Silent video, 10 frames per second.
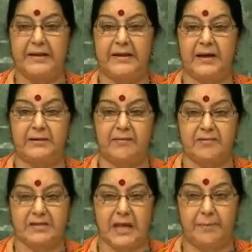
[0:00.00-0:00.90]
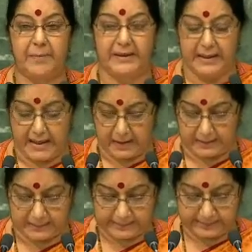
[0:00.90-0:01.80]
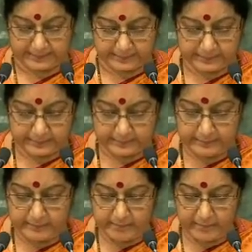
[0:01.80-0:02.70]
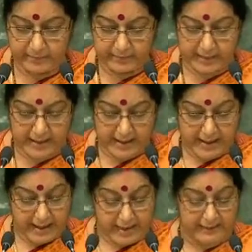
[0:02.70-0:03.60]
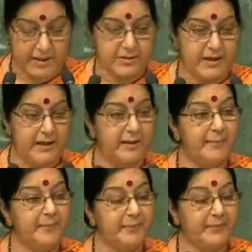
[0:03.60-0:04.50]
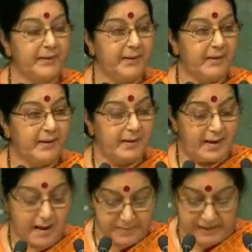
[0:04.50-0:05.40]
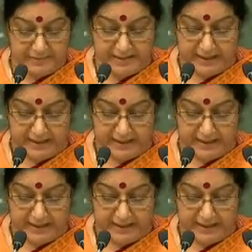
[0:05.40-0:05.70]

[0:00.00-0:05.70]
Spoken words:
economy in the world at a time of slow global growth. Mr. President,